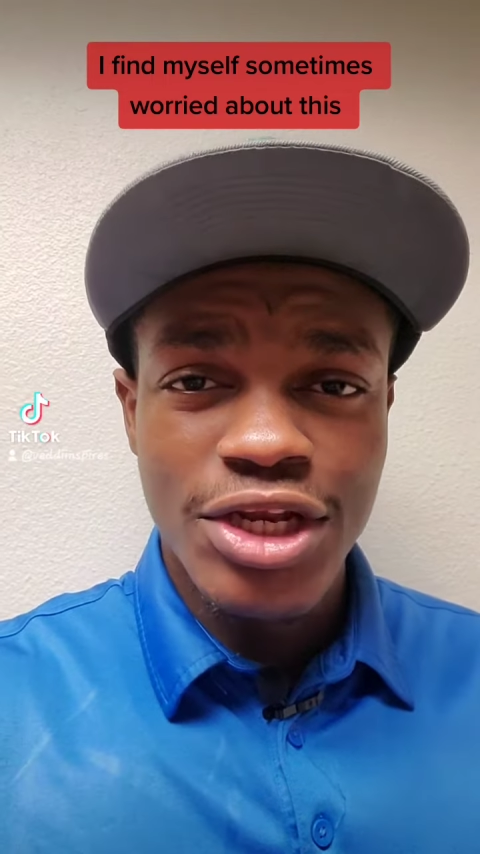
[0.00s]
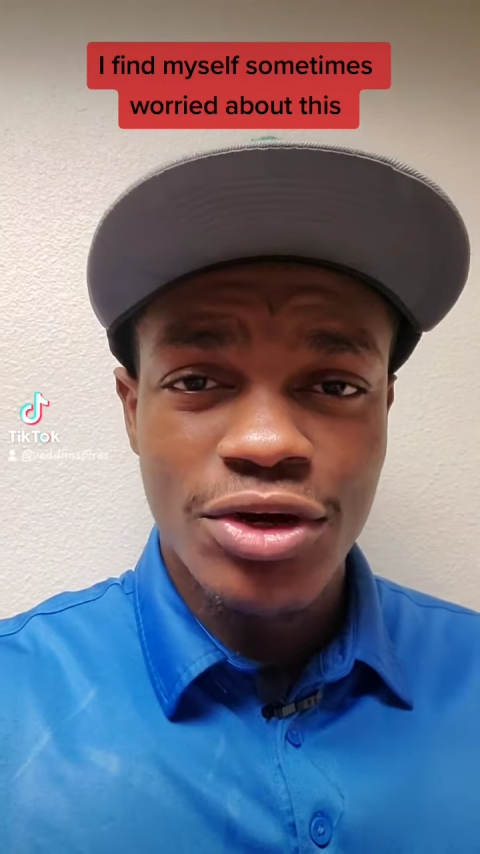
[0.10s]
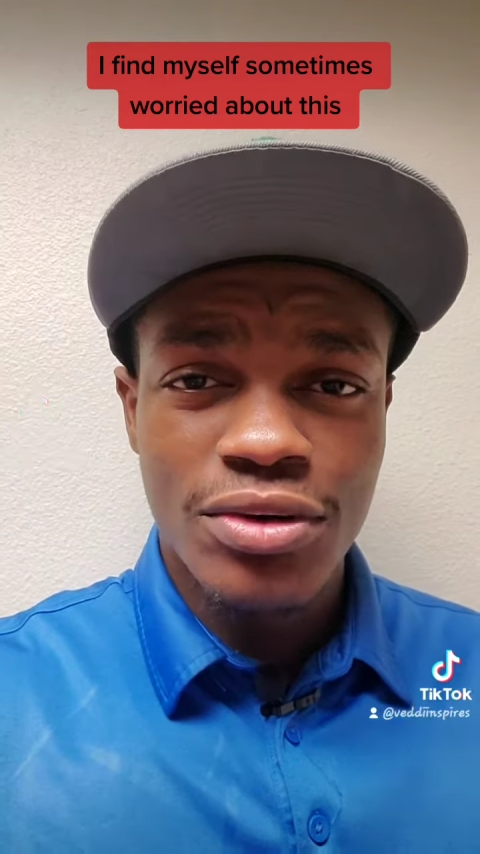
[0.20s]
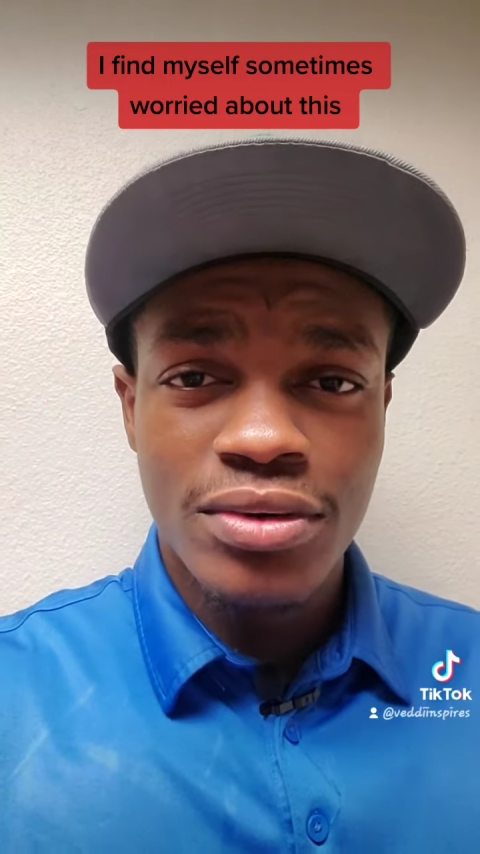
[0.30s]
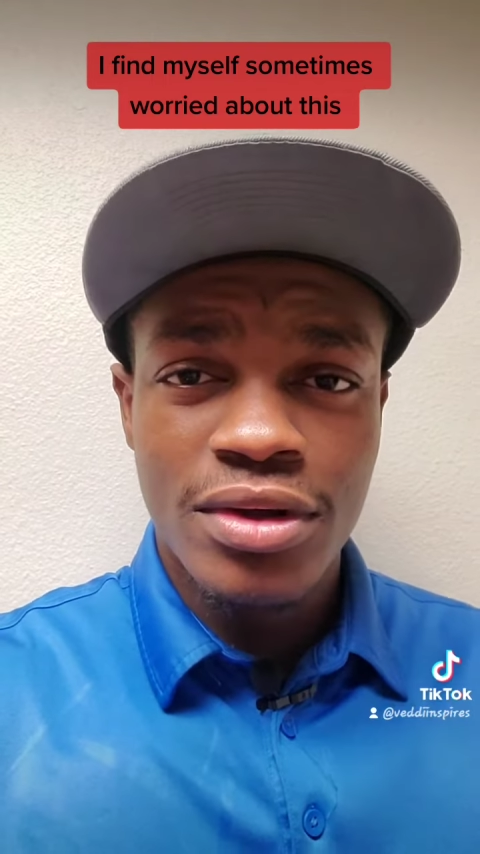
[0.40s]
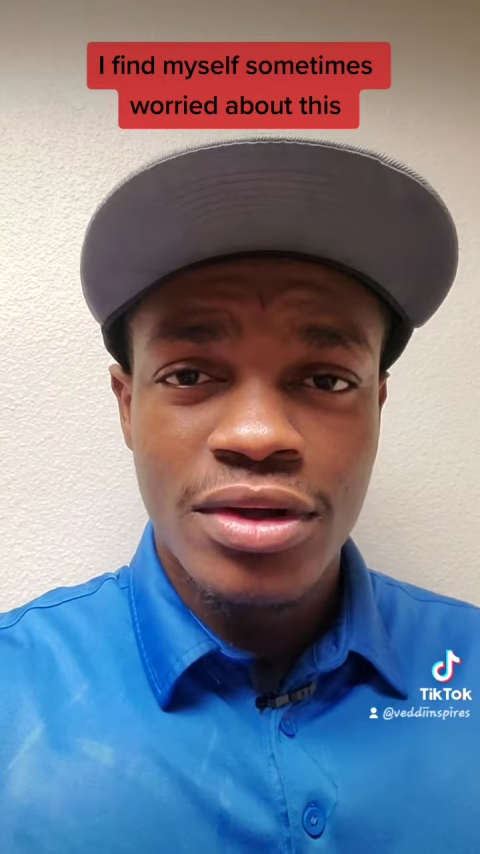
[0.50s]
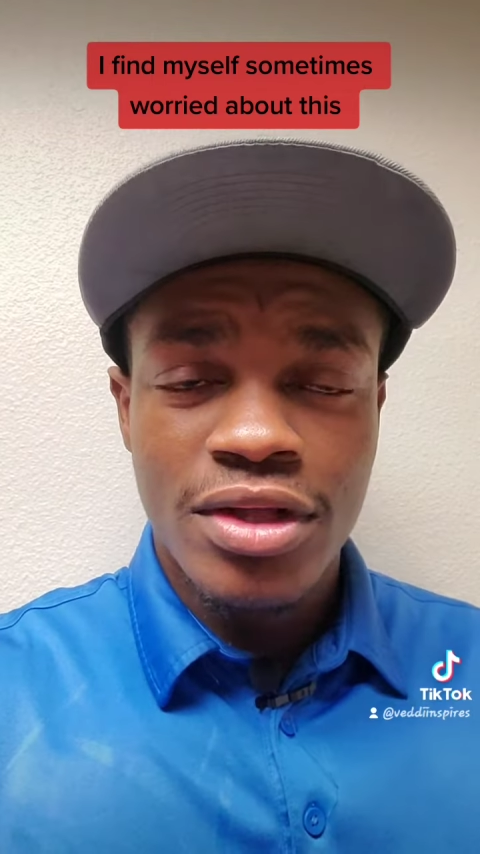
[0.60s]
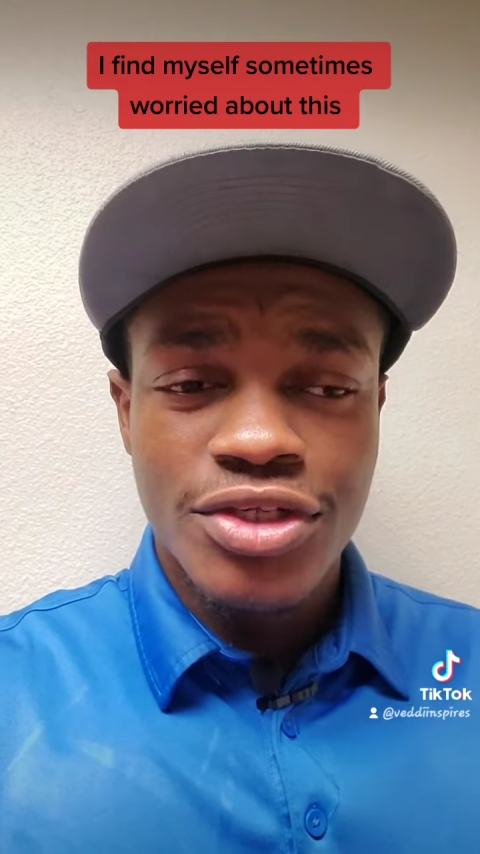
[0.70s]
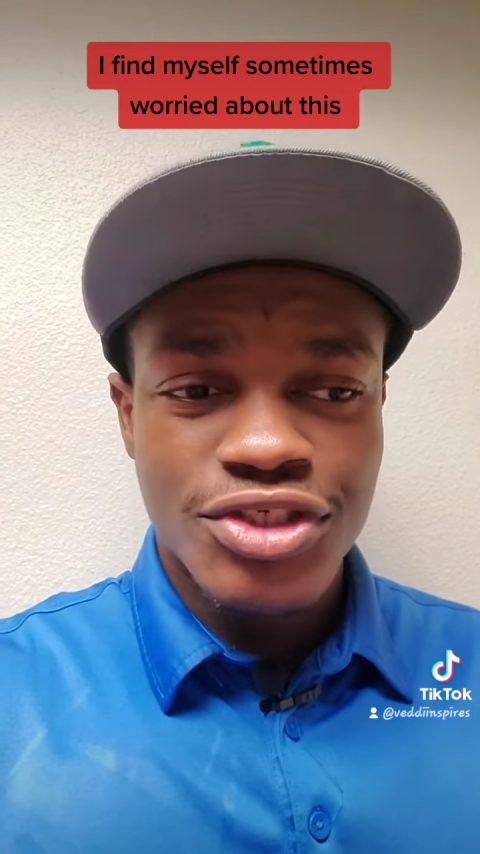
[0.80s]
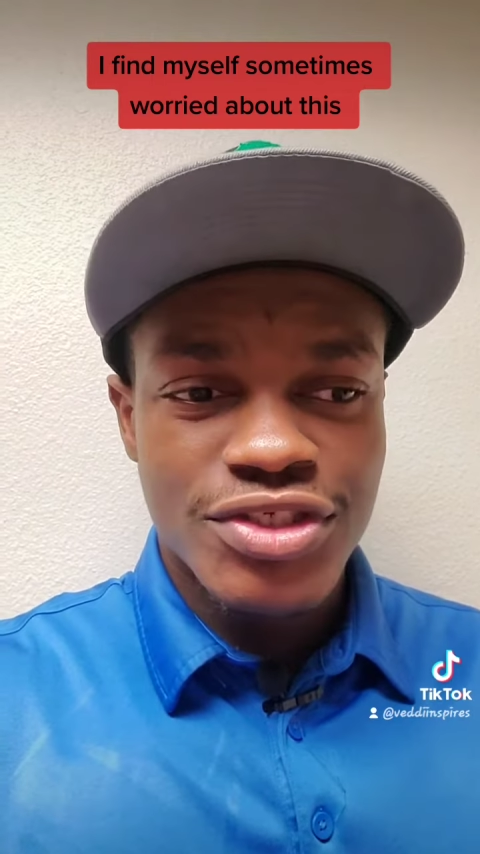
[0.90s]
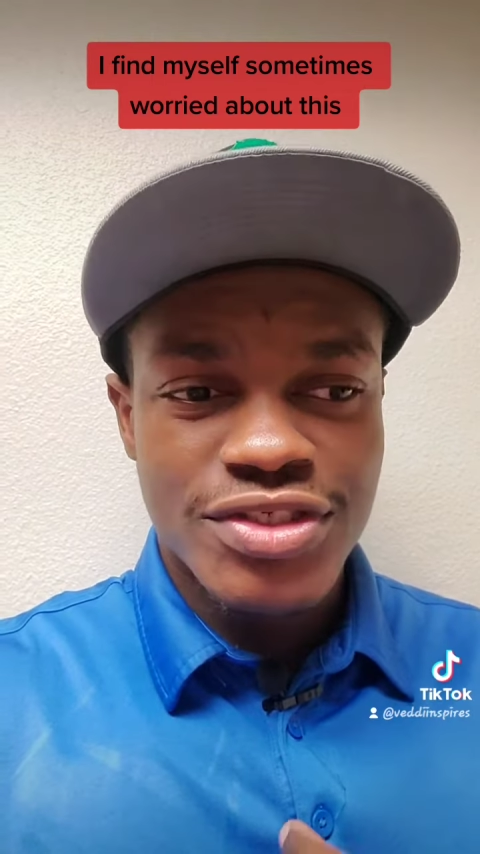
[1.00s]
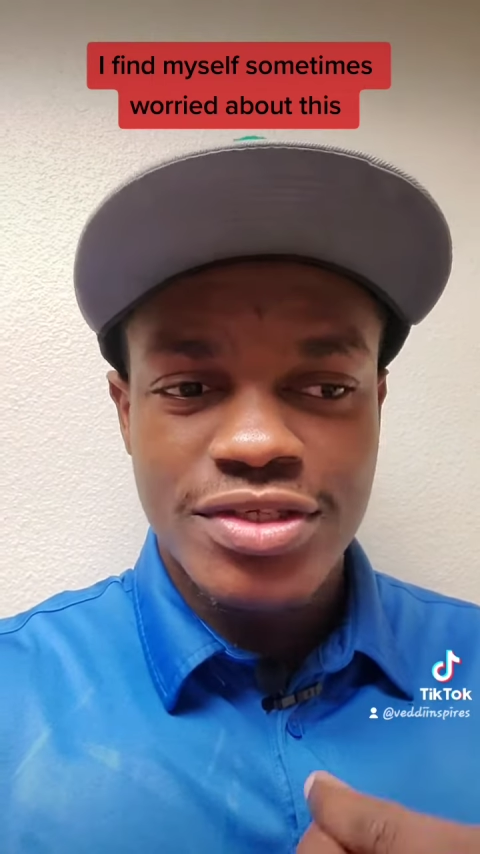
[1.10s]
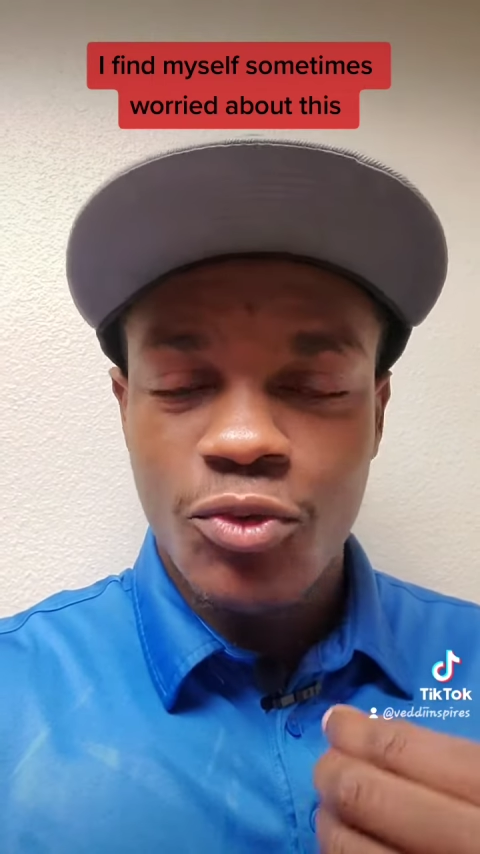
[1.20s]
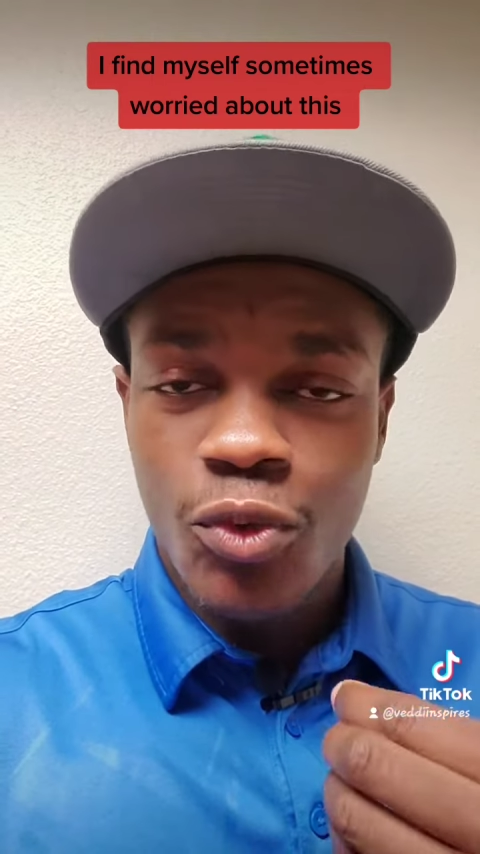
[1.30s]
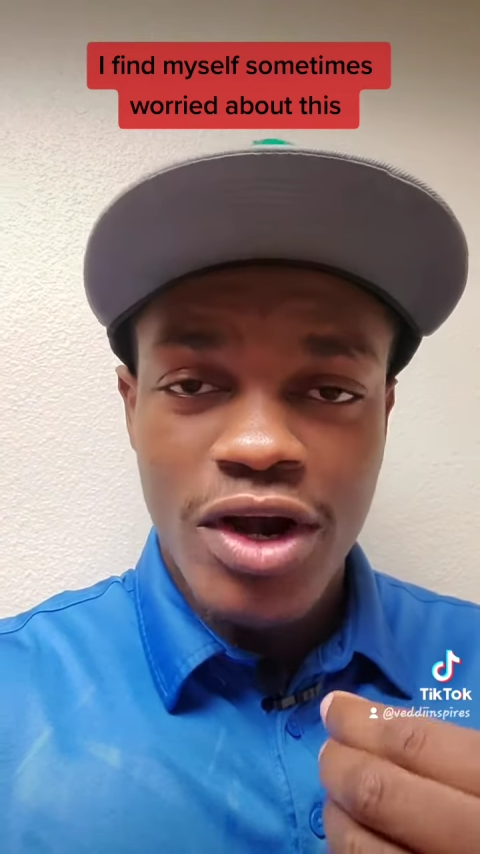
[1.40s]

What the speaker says: You know, just